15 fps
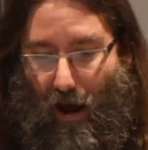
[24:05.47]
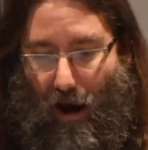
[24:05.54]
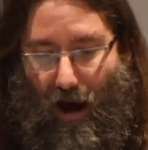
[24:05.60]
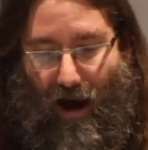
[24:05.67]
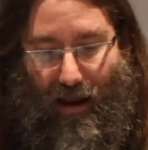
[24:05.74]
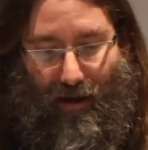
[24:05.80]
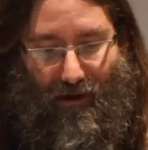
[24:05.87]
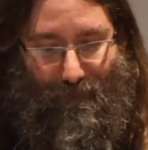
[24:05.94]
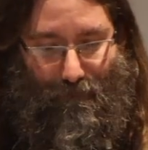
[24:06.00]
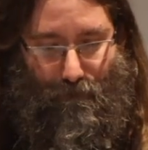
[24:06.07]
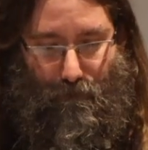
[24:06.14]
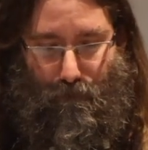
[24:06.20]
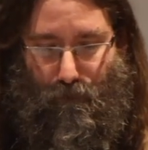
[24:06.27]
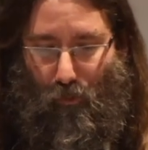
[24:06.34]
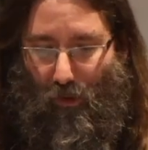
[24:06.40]
I
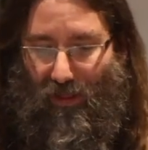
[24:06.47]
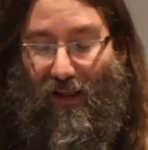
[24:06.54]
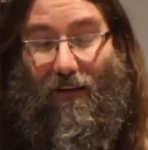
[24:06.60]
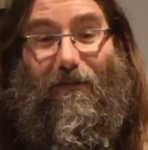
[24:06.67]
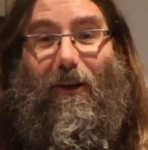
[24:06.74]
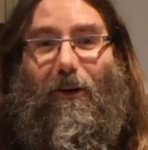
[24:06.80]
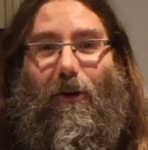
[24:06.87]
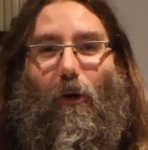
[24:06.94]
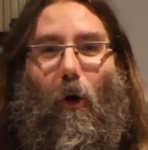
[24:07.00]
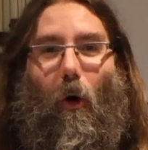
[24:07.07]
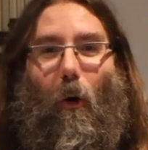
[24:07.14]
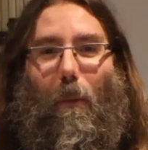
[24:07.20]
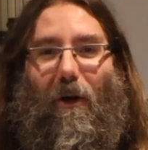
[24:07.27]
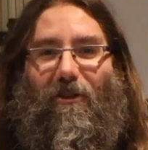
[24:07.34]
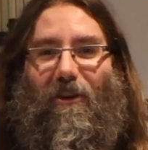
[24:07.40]
would love to do a
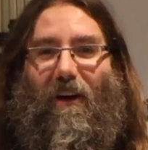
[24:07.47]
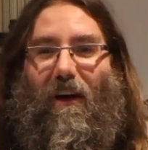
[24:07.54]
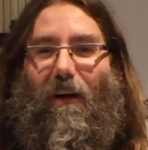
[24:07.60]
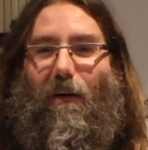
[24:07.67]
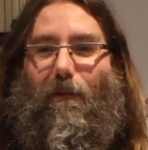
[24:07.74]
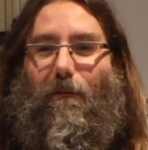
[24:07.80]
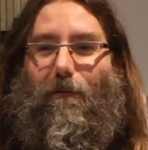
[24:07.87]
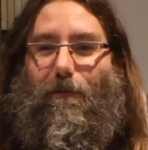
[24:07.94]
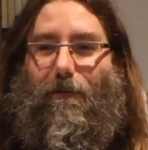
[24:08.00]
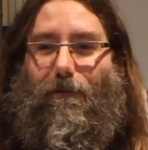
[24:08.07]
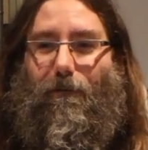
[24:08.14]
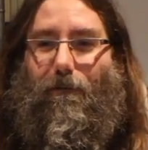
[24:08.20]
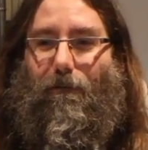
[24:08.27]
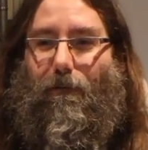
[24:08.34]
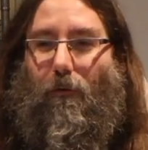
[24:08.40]
whole bunch of
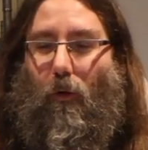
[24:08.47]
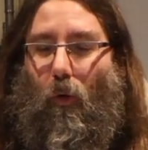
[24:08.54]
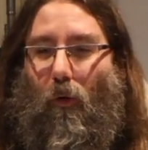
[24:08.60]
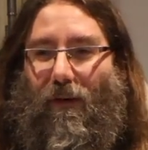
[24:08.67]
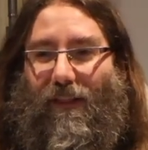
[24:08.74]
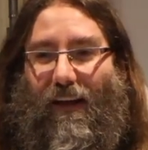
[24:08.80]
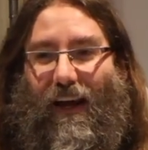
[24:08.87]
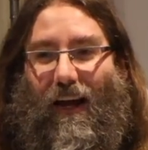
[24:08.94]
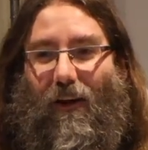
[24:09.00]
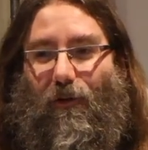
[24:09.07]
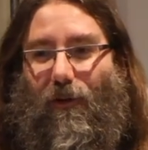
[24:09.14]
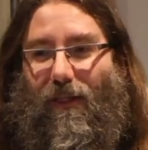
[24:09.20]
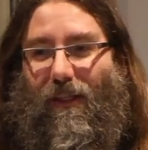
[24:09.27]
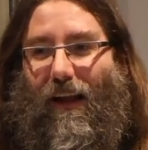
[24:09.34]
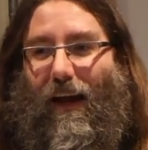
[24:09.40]
cool things
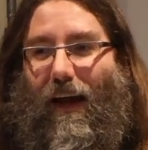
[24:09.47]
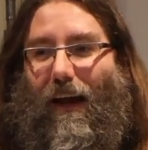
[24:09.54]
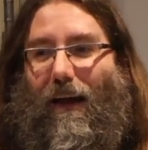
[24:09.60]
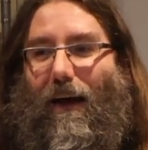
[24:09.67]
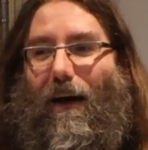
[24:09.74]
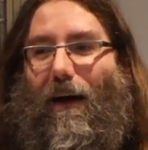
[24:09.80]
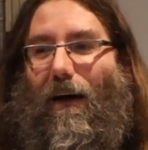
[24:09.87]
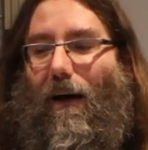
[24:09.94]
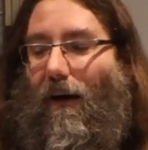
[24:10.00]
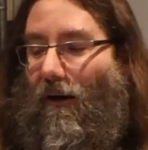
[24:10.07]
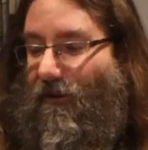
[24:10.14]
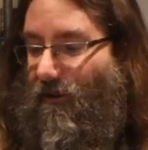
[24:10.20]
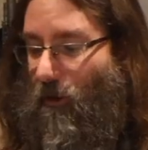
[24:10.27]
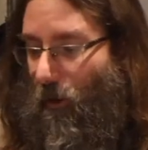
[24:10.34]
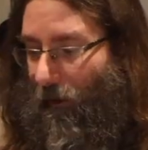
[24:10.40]
with like
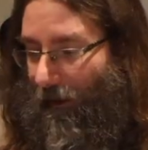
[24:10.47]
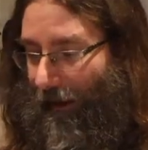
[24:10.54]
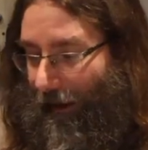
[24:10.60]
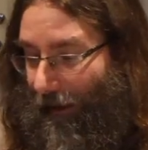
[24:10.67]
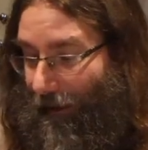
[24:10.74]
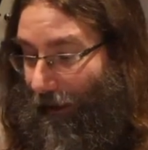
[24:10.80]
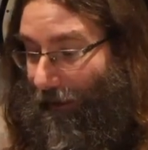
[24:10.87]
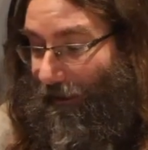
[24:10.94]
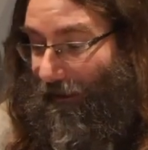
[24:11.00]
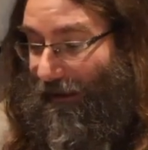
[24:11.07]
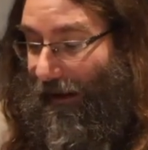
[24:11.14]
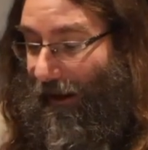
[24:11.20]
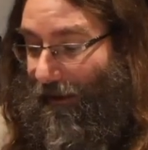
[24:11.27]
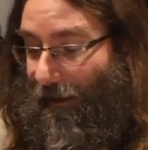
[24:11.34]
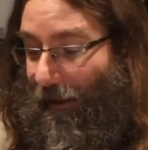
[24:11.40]
scrolling. Like this
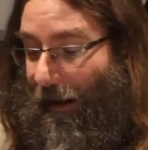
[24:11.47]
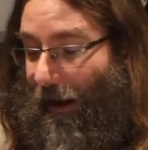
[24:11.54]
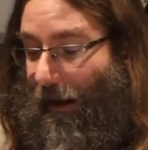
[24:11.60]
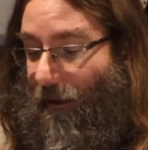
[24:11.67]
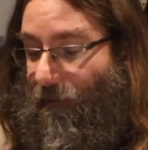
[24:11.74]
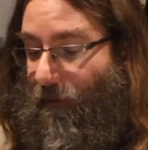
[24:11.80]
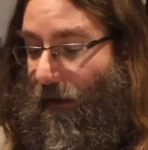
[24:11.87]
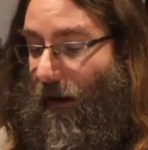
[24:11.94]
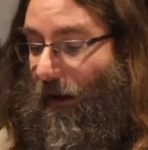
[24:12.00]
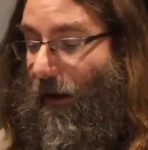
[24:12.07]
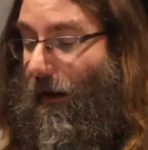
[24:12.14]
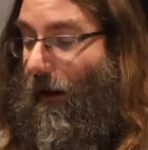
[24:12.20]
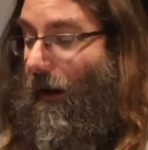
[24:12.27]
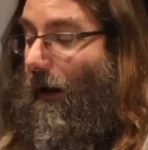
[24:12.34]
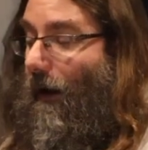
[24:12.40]
had a lot
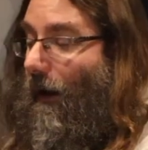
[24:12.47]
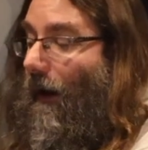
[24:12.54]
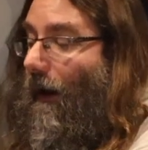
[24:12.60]
of